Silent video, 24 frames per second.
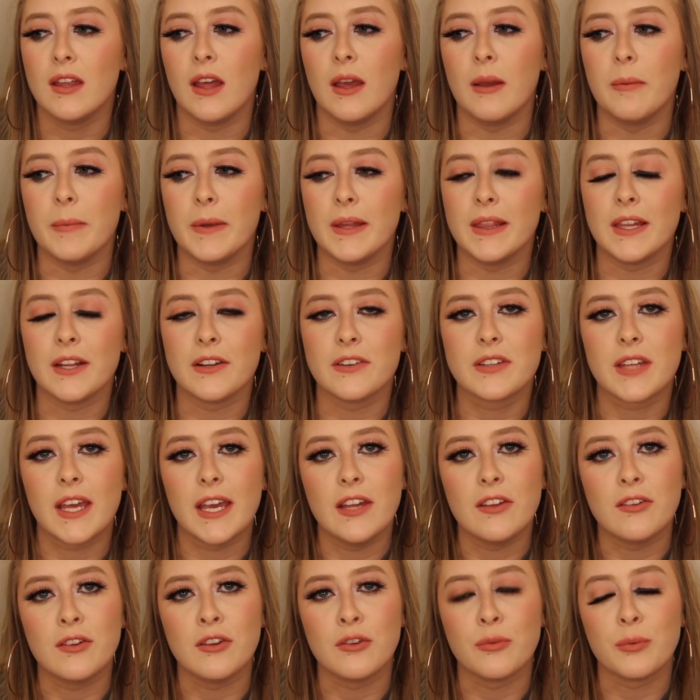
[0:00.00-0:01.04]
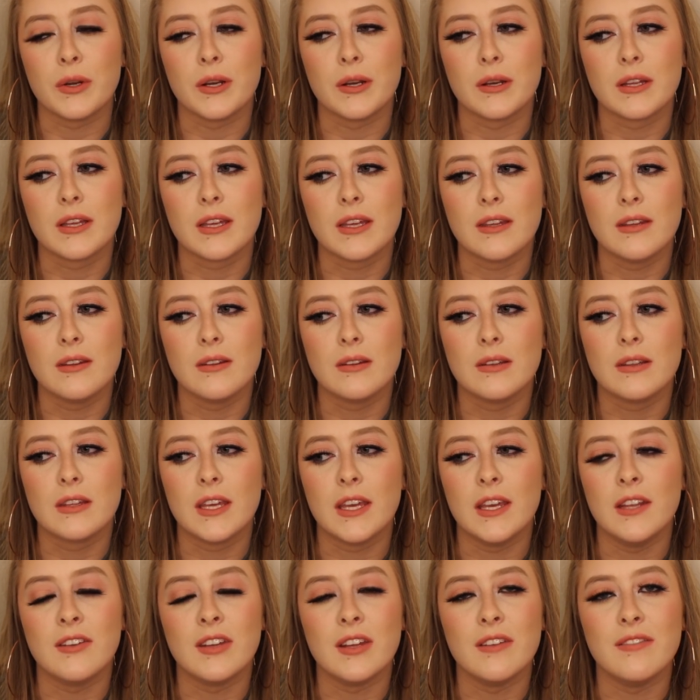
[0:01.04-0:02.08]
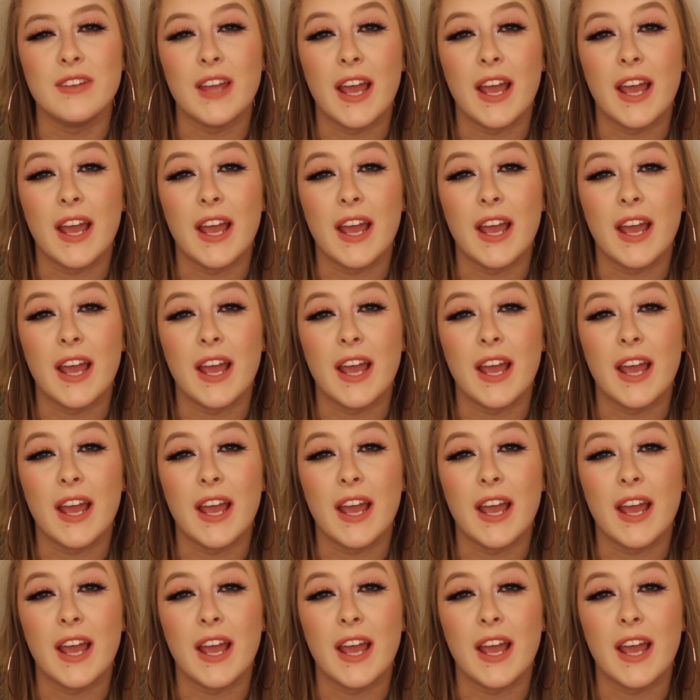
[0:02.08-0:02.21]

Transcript: I mean, there's cases where kids have